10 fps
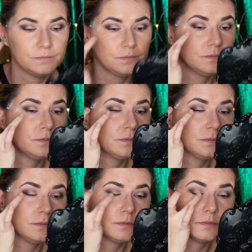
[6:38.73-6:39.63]

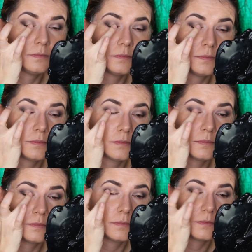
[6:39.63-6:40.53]

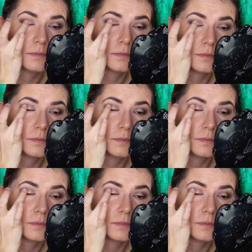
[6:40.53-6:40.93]
No one is speaking in this clip.